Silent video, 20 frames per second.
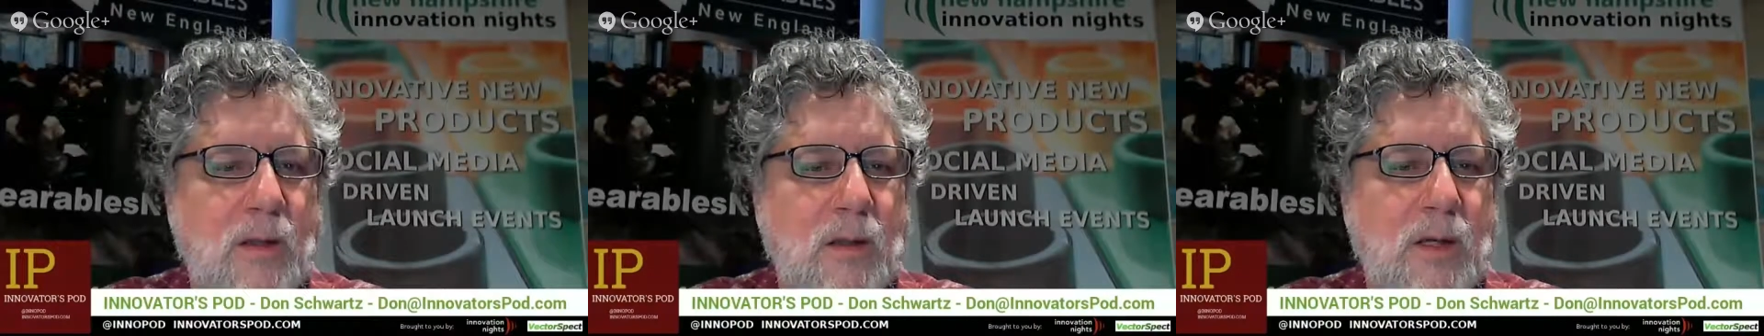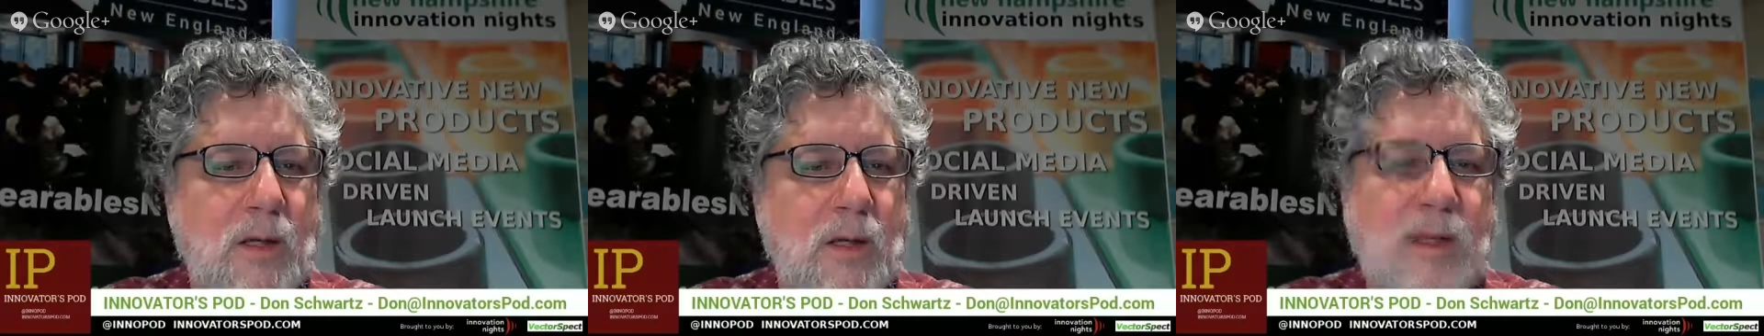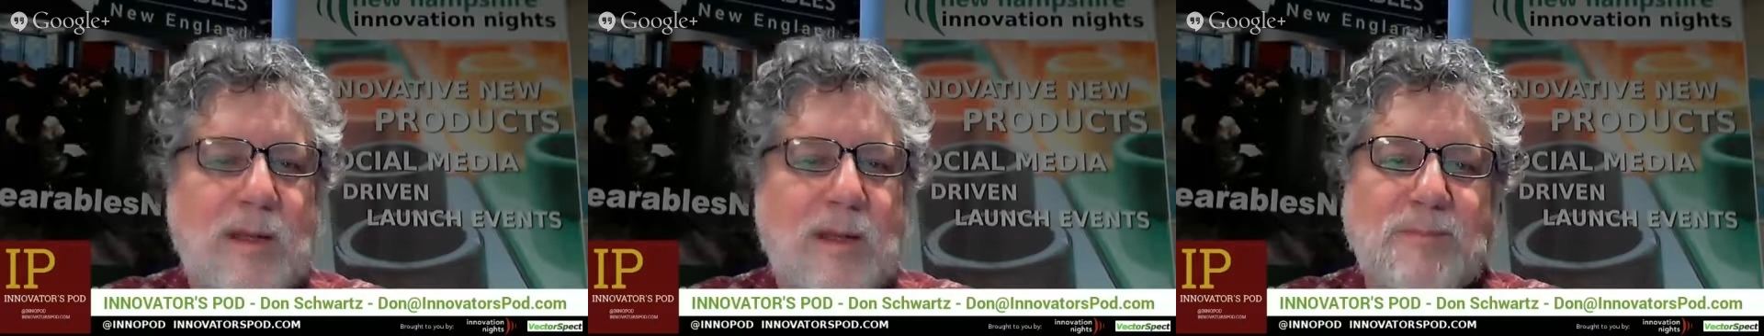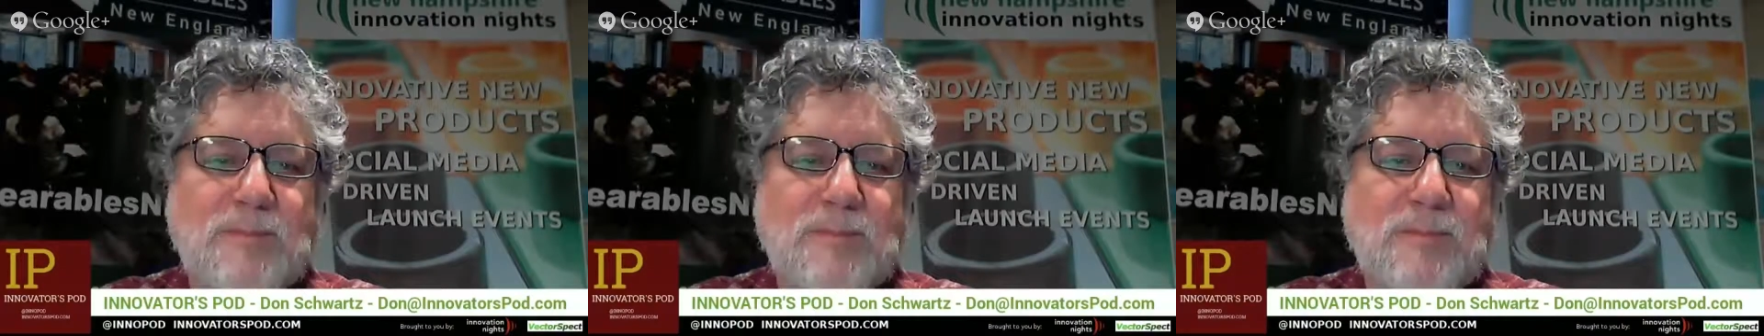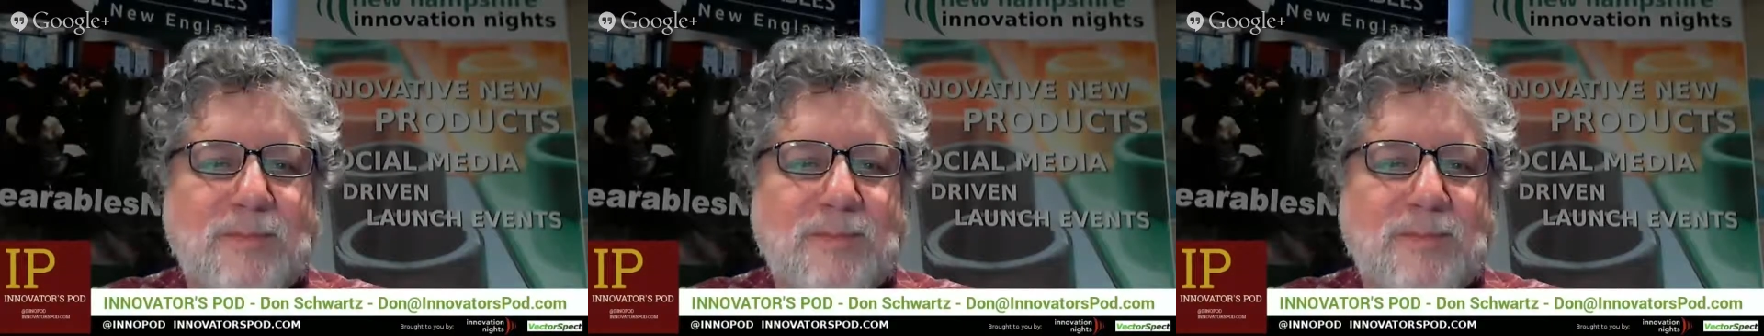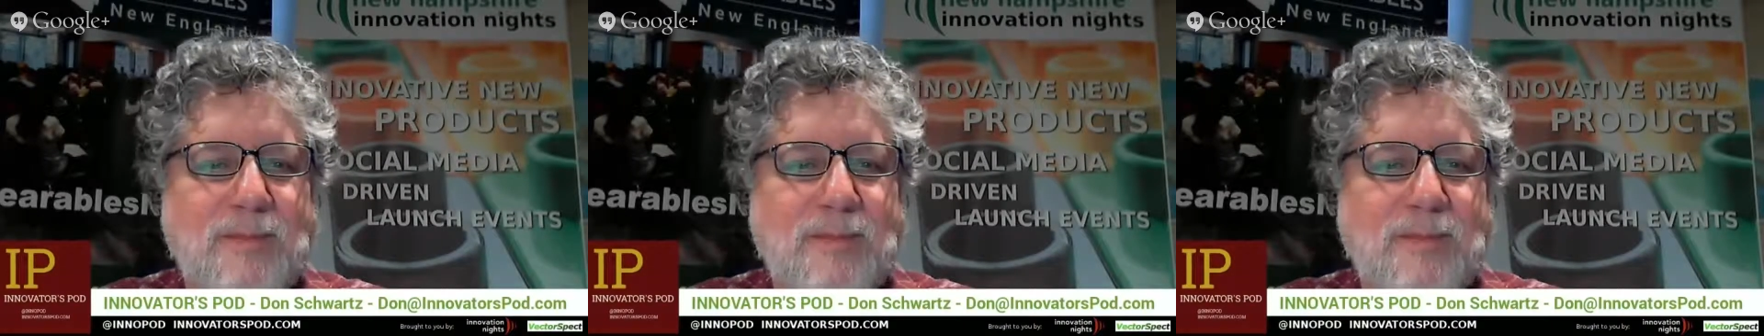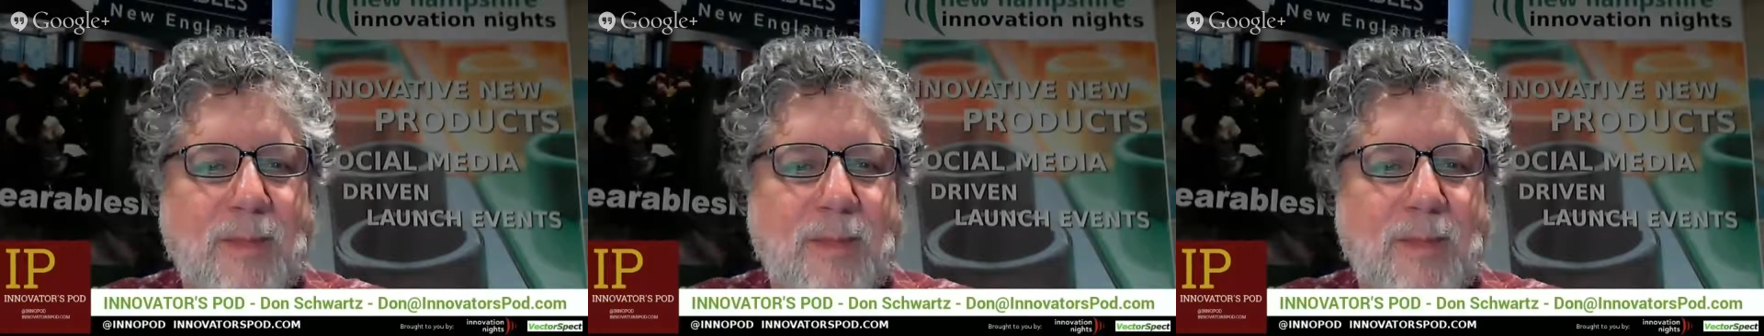Hi there.
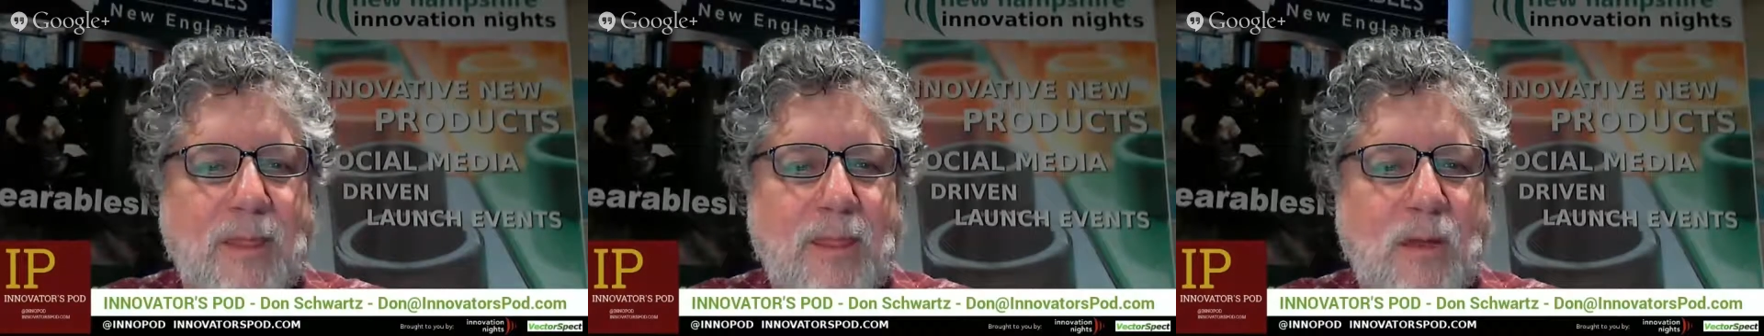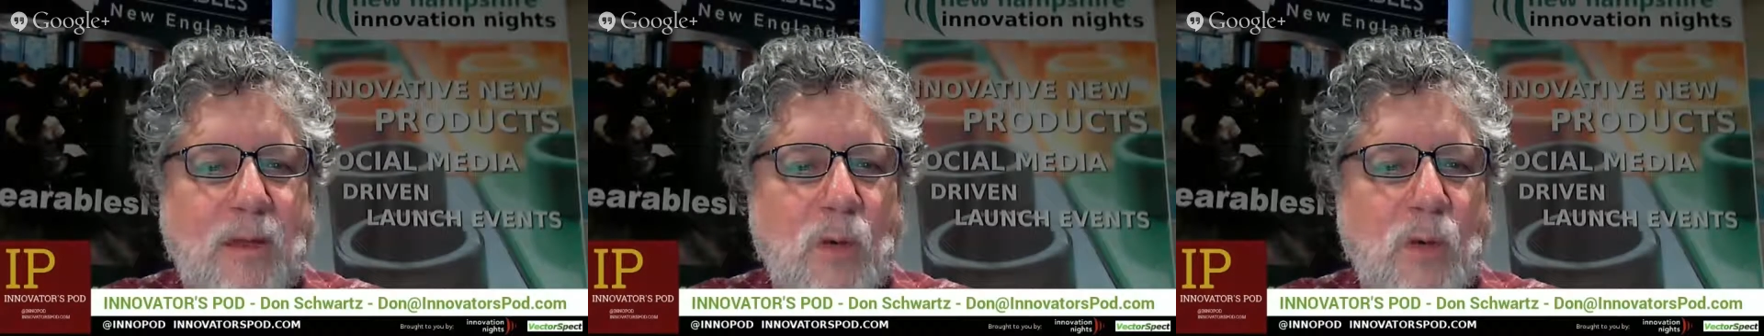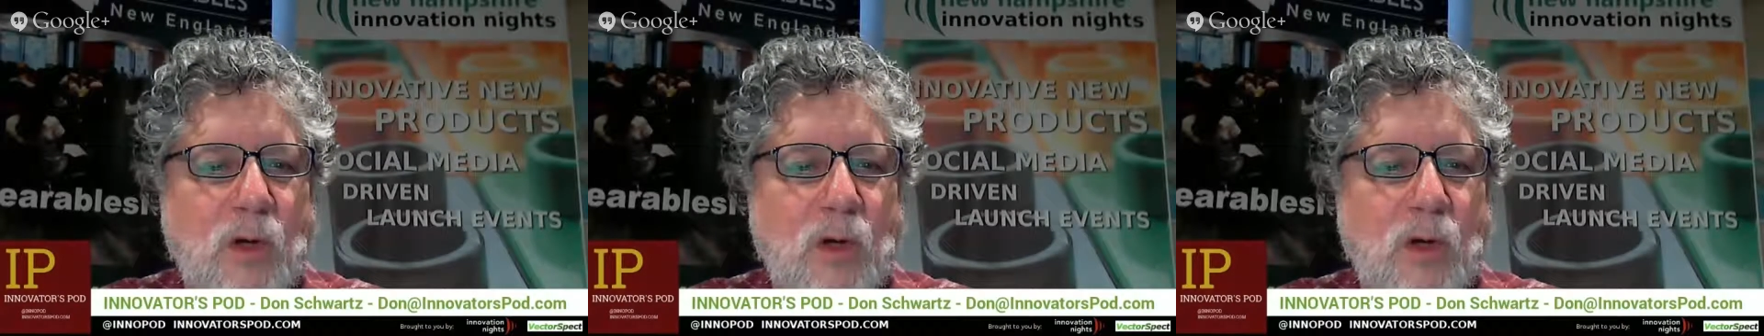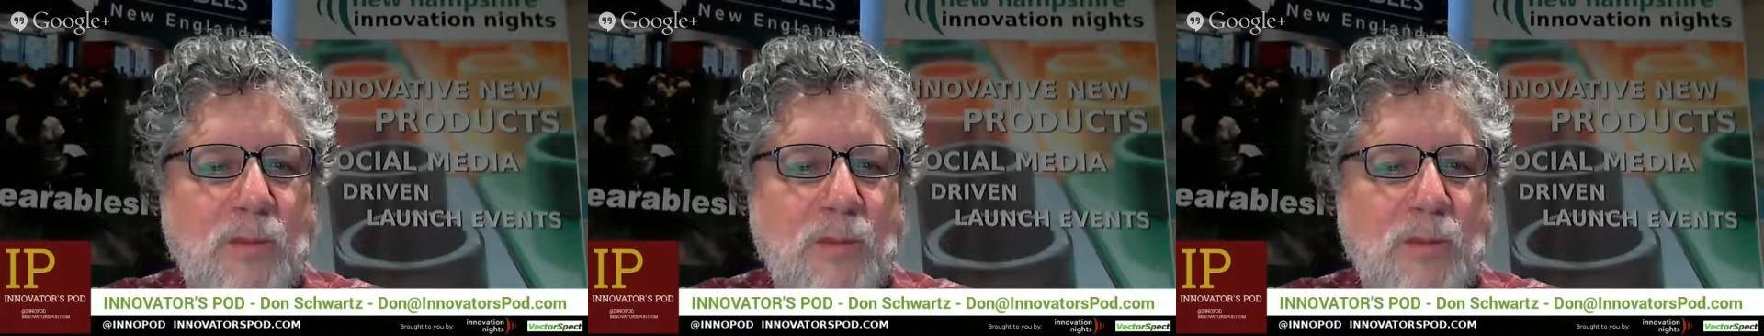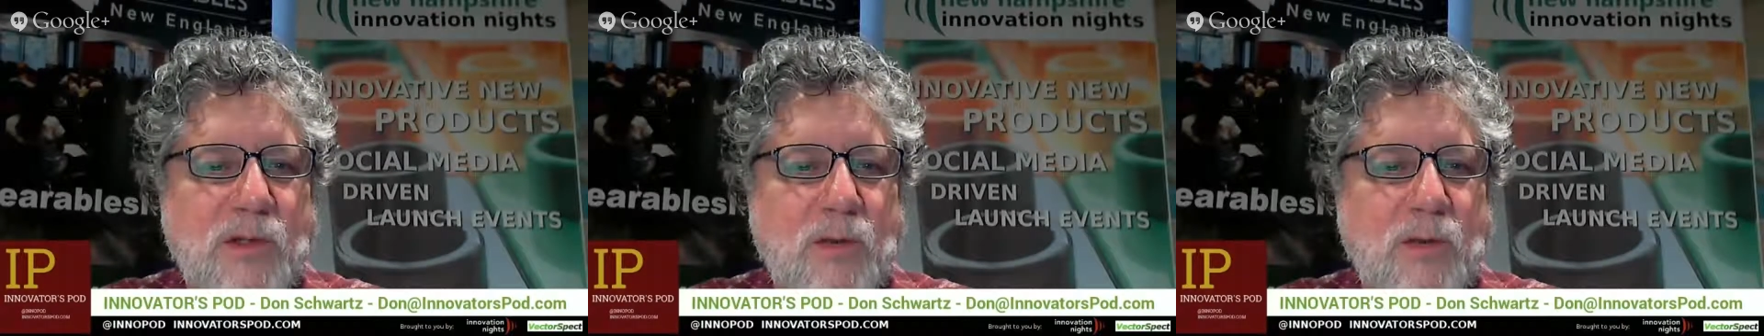Welcome